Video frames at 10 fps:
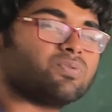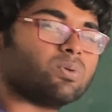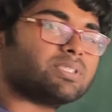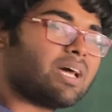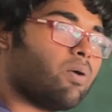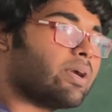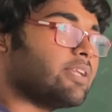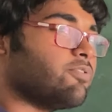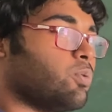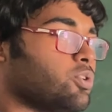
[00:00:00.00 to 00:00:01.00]
force? How can
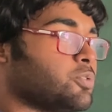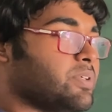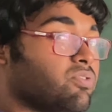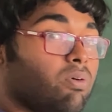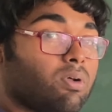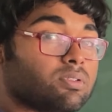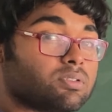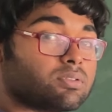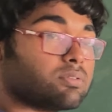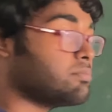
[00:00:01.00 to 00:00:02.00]
a force be
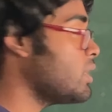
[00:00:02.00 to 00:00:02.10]
false?